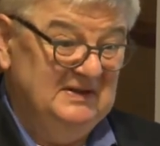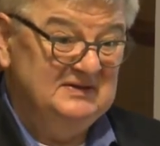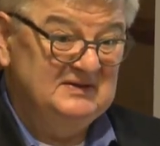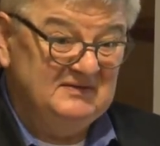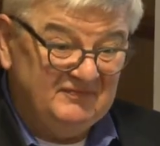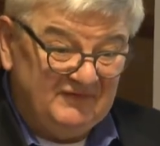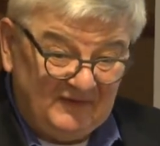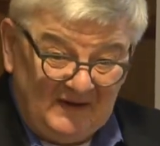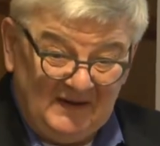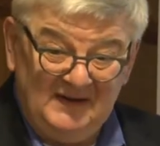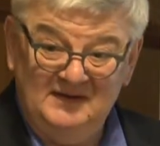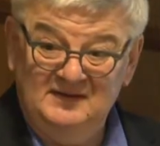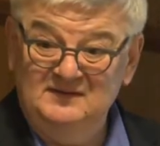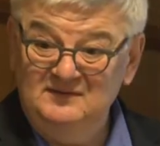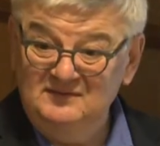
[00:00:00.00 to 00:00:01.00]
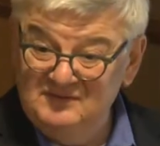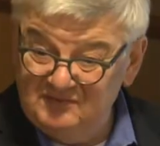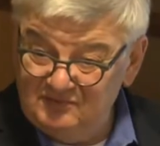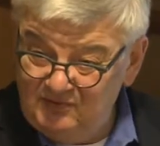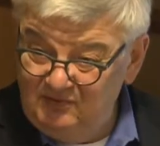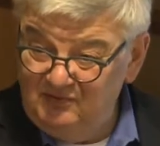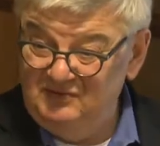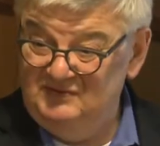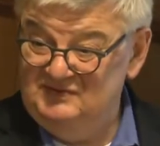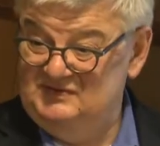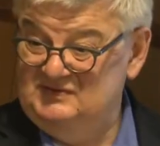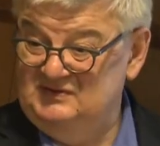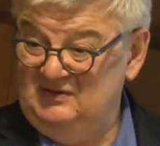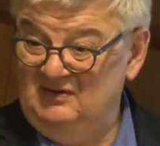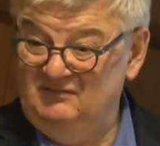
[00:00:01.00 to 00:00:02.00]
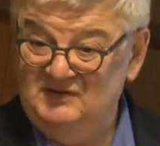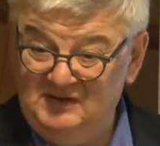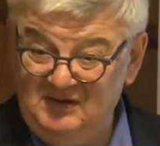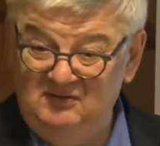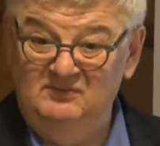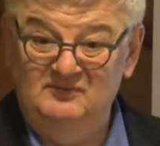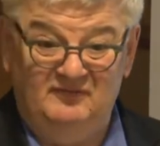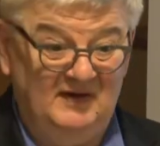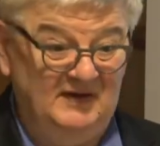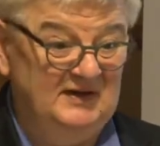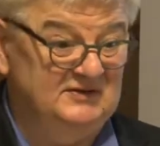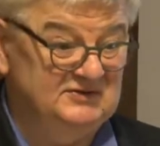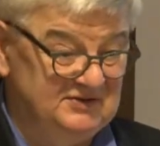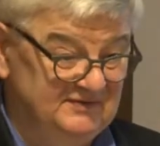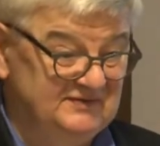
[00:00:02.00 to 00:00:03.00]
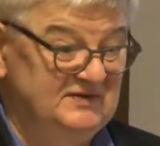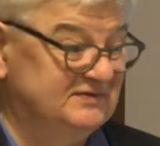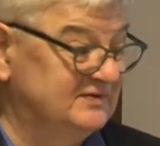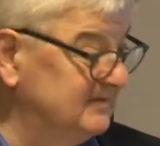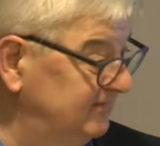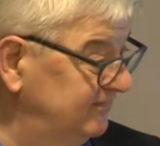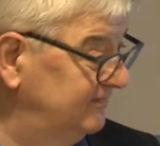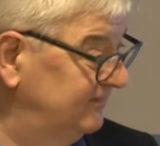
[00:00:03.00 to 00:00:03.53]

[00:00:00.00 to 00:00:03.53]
defined the rules of the global financial system.